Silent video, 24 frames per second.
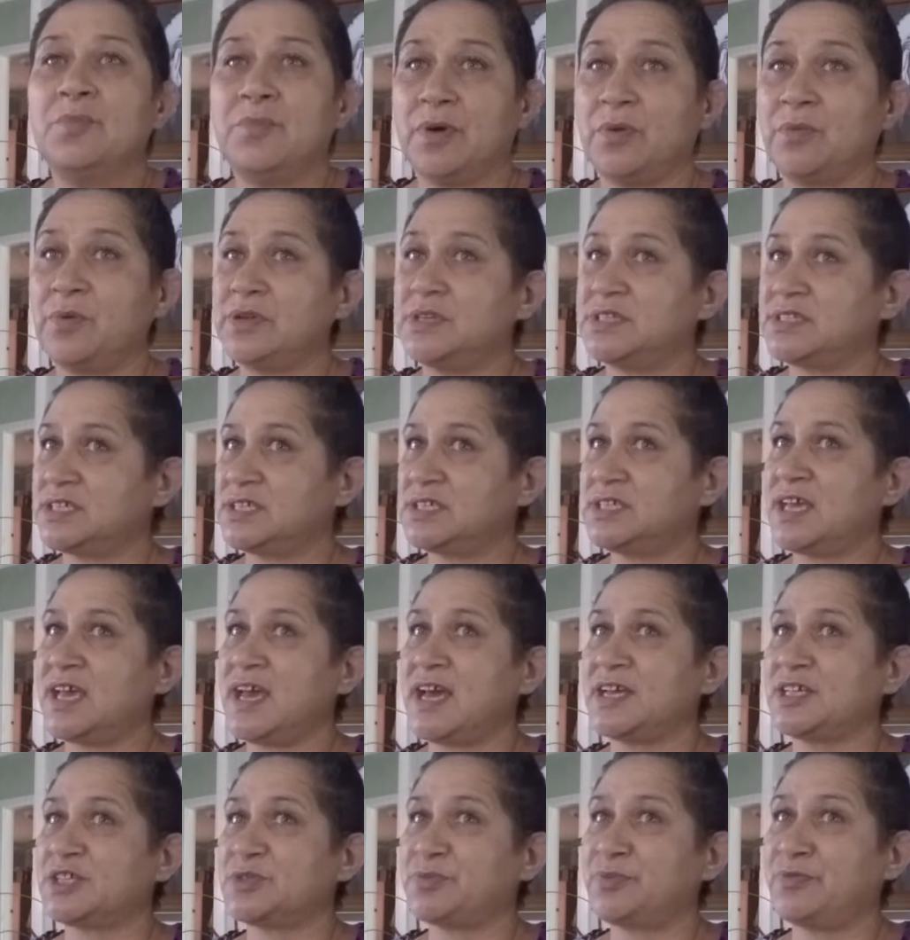But we did
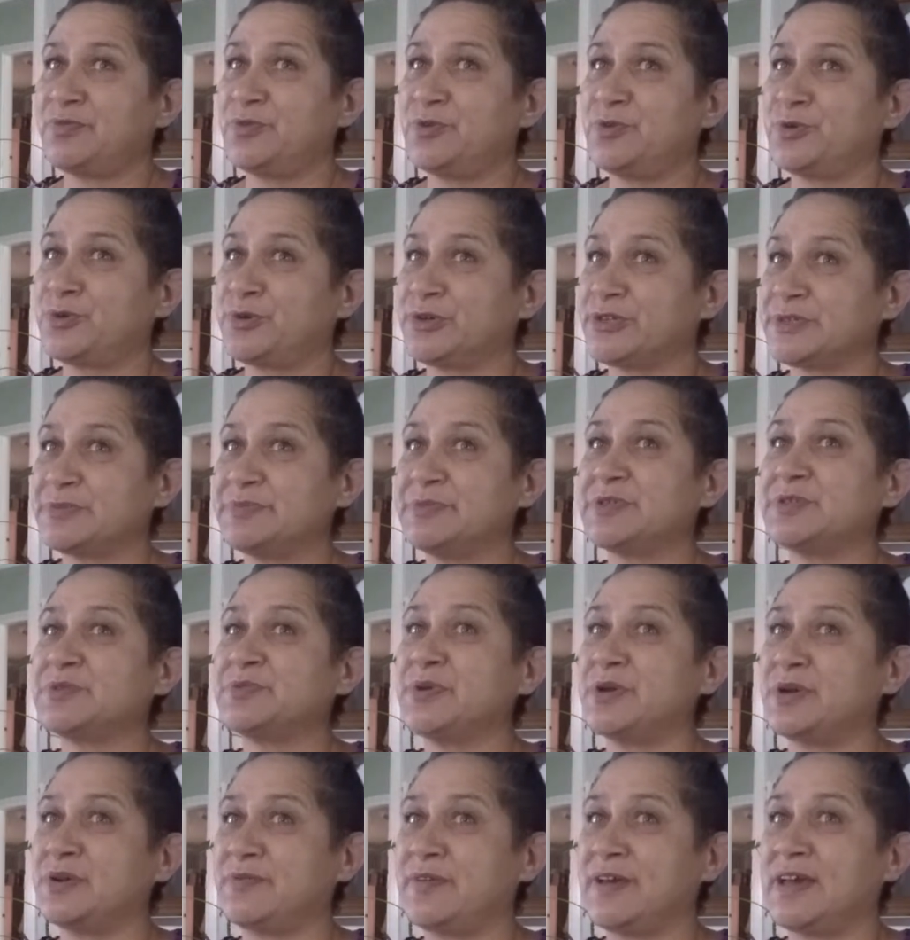house before Christmas.
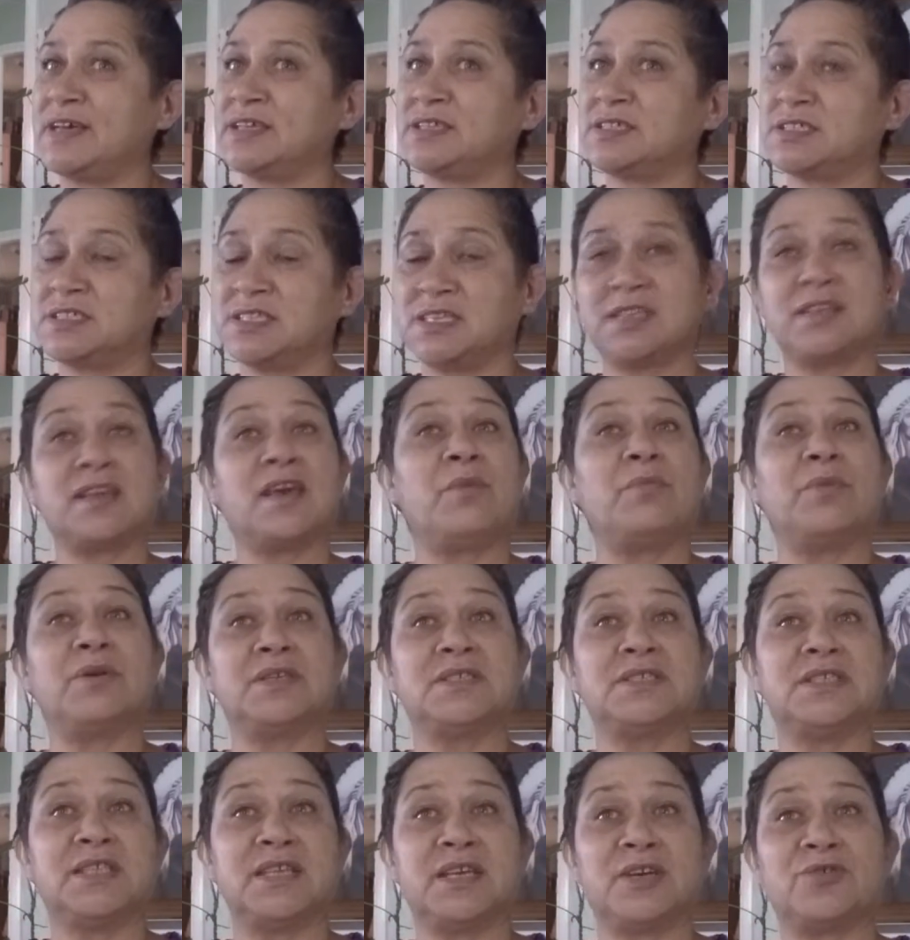One of ours did come
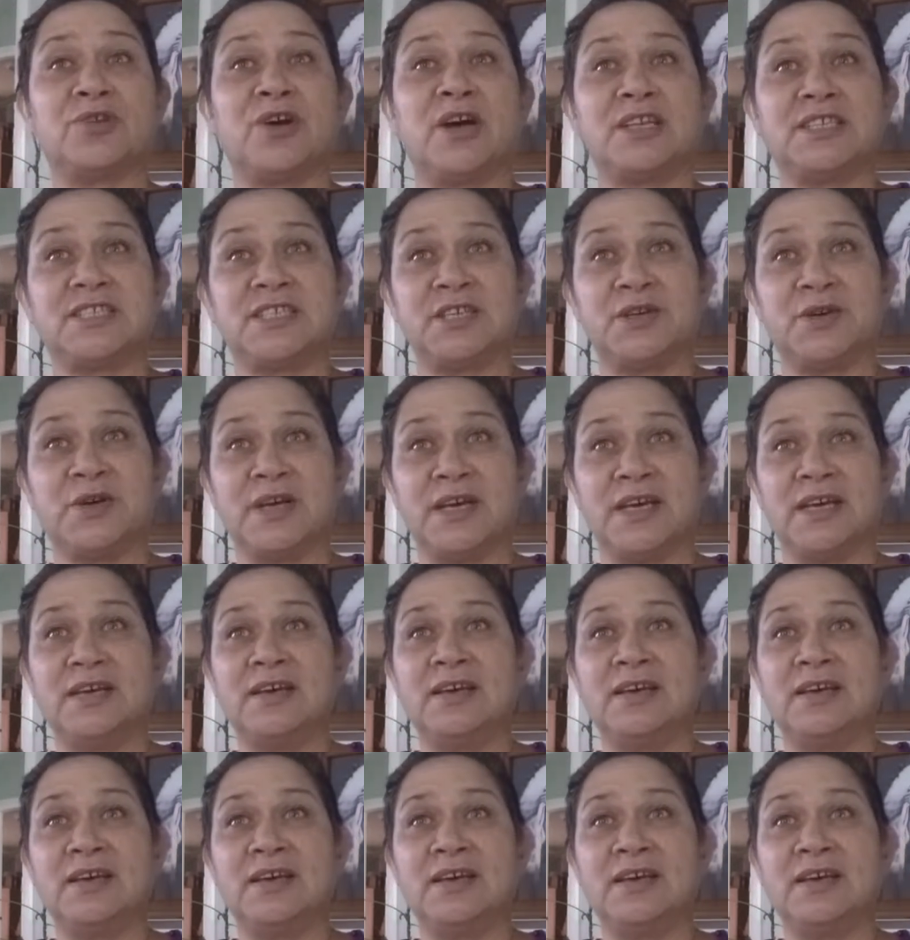into their criteria.